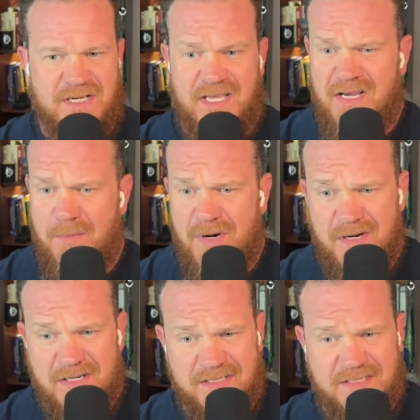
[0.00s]

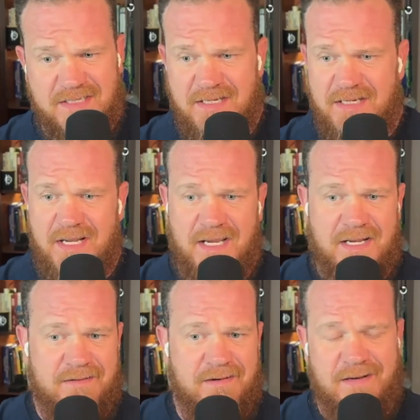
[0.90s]
Gigamons and
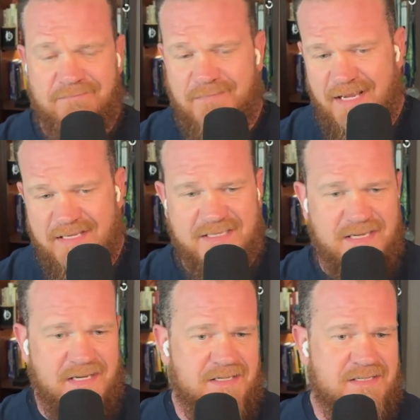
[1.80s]

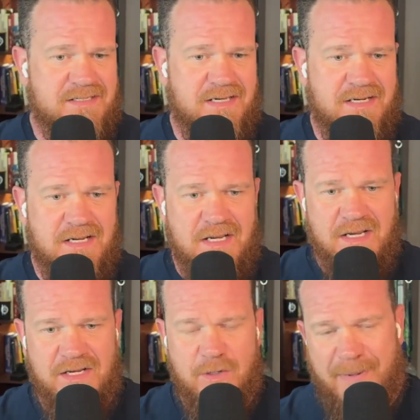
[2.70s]
Ixias and,
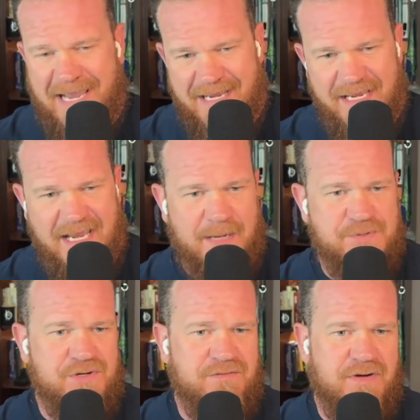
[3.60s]
packet
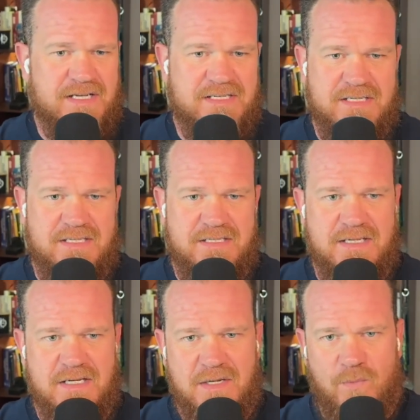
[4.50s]
capture devices.
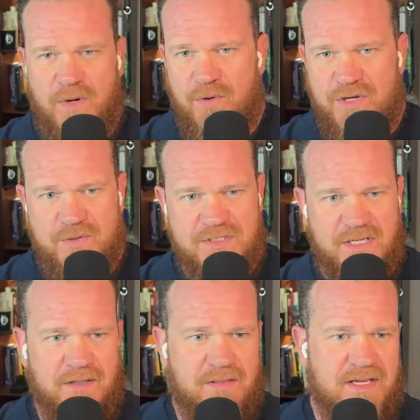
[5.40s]
We were
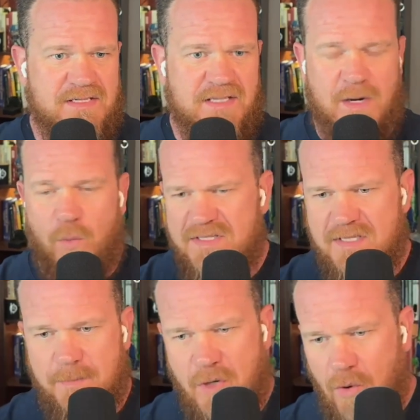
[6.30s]
using things like What's
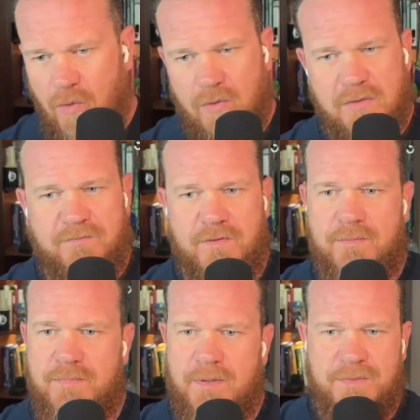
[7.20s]
Up Gold for,
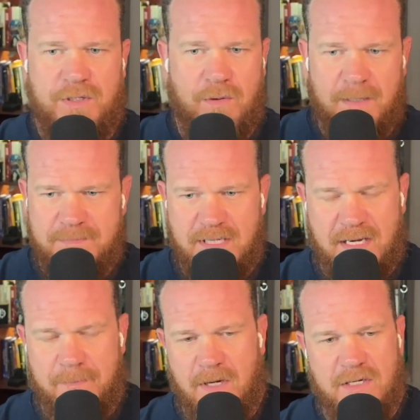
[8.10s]

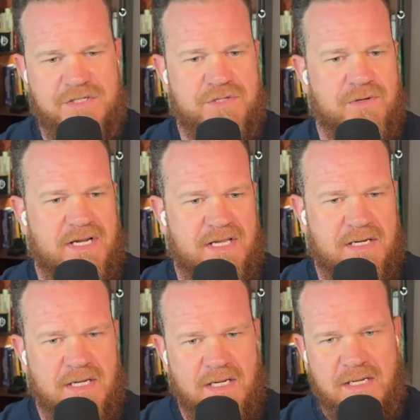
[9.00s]
uptime monitoring
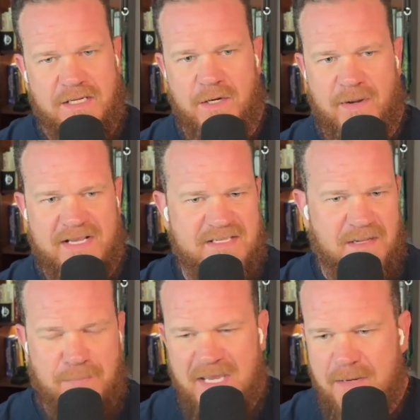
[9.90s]
and,
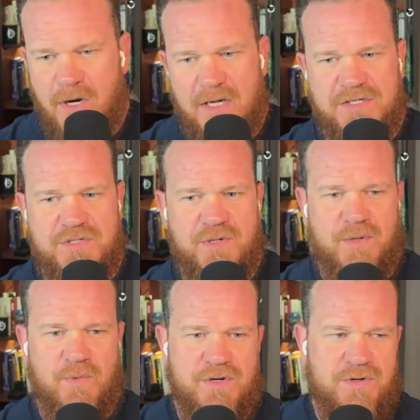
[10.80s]
SNMP
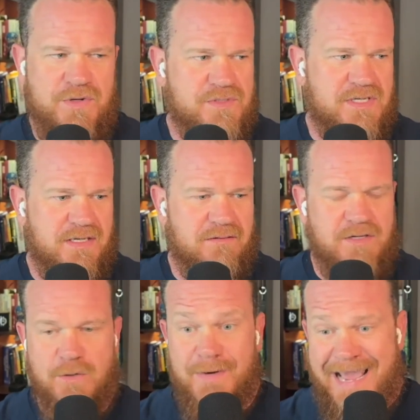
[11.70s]
monitoring, where you're using,
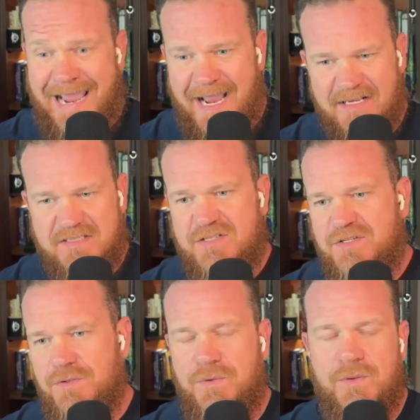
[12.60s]
NACs
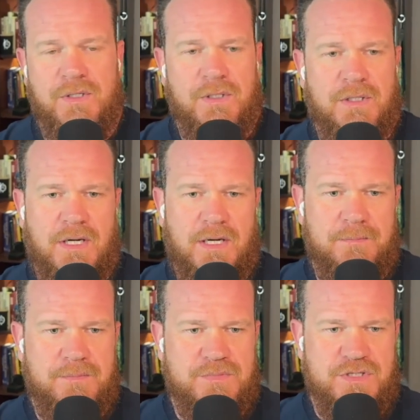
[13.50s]

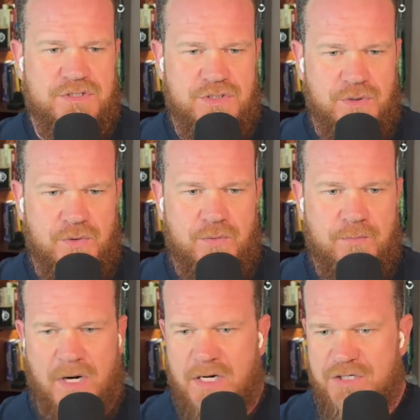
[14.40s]
to do
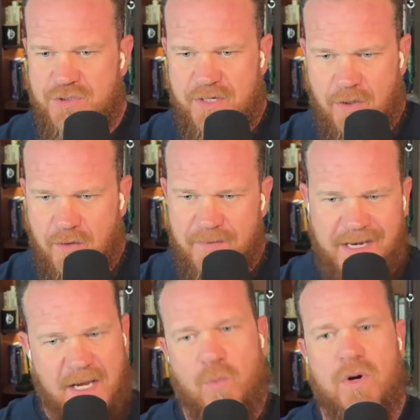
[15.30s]
monitoring on the
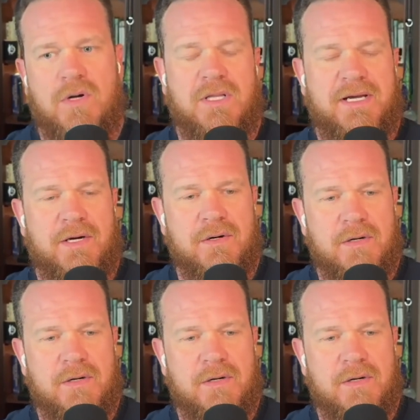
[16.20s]
network layer.